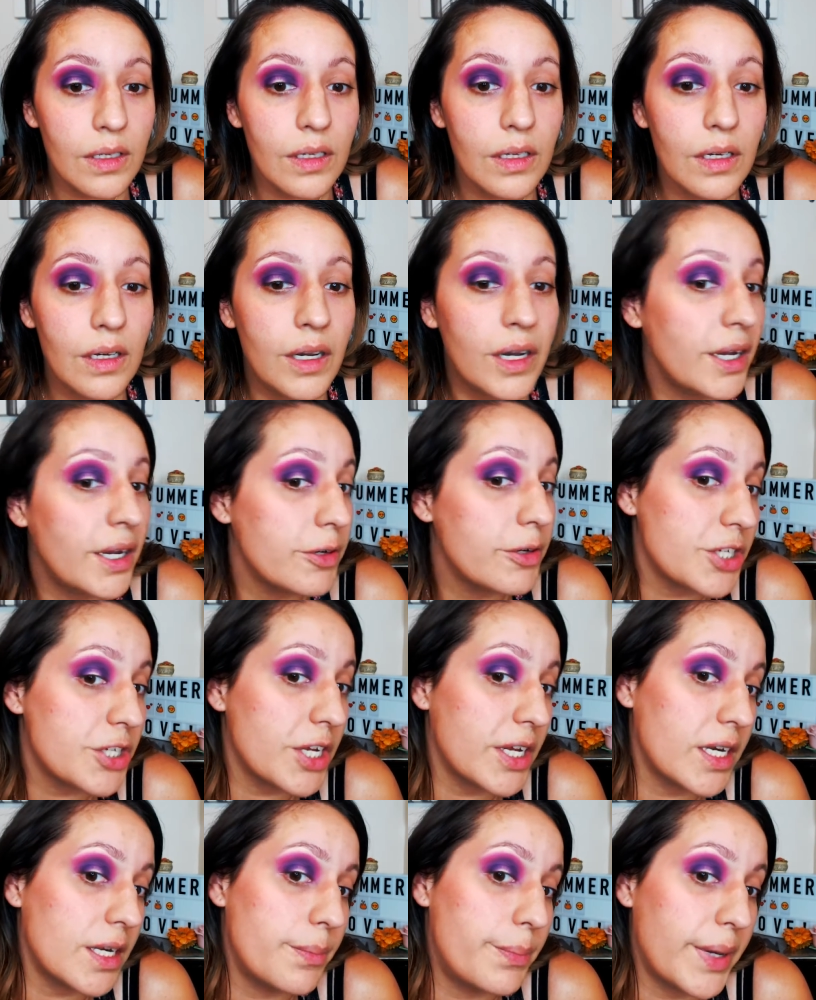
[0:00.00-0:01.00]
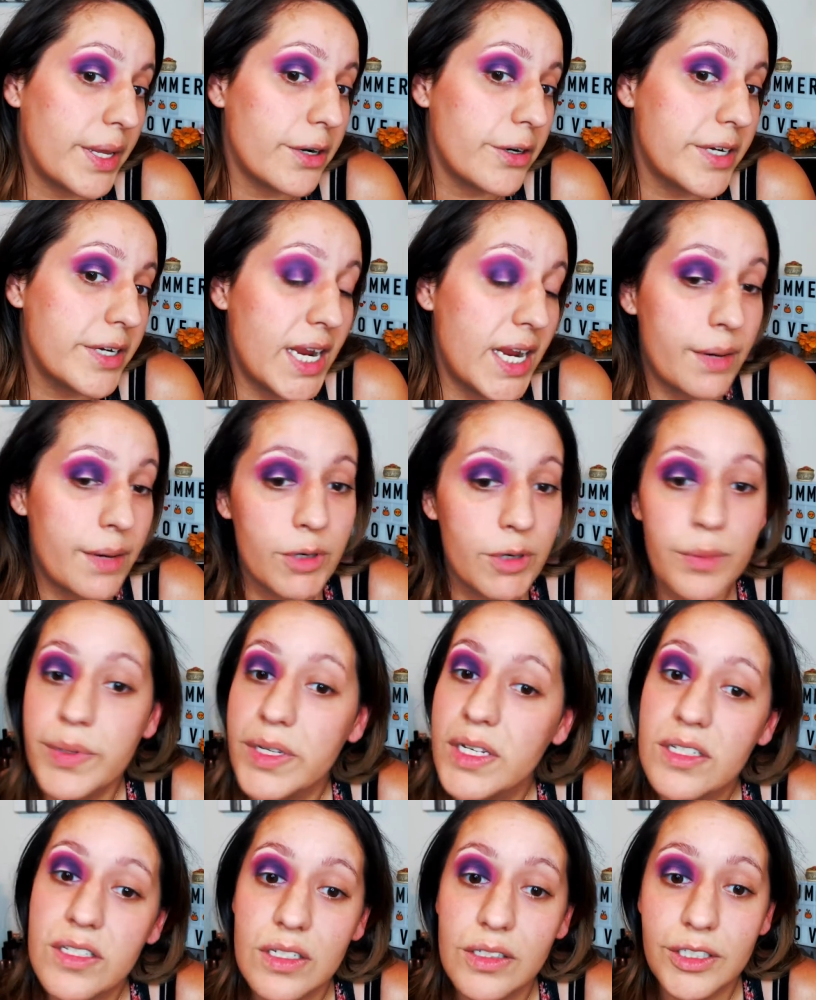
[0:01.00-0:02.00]
Oh, I wish I had a better camera
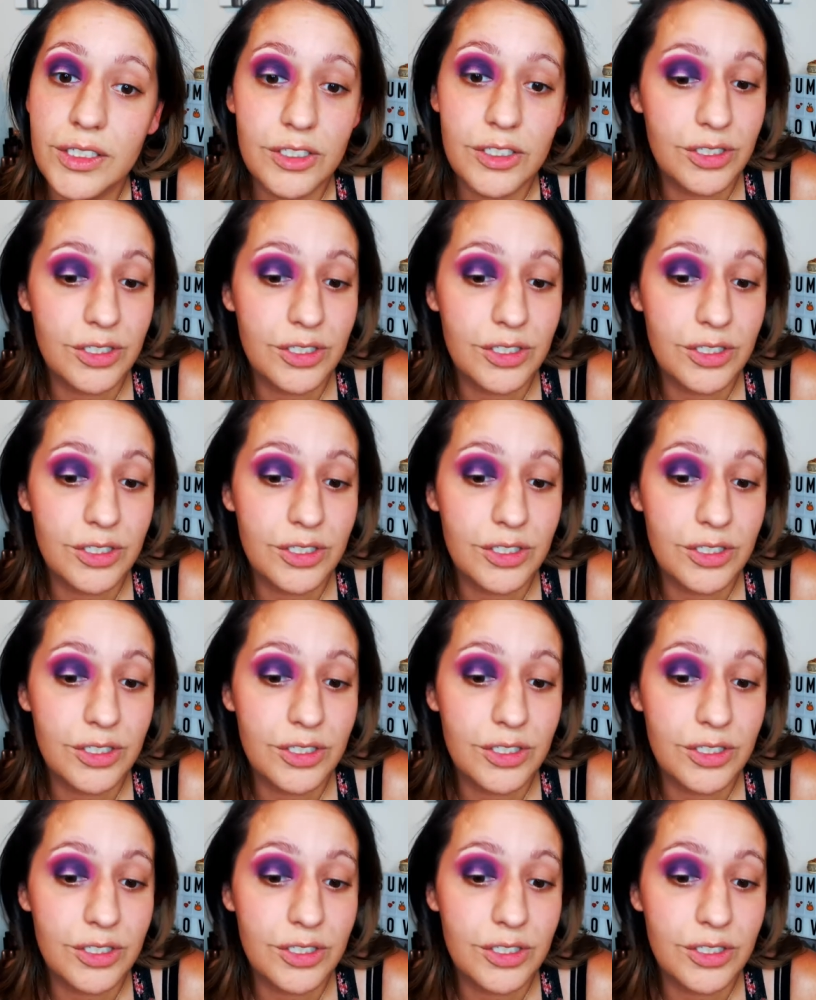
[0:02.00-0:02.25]
because it looks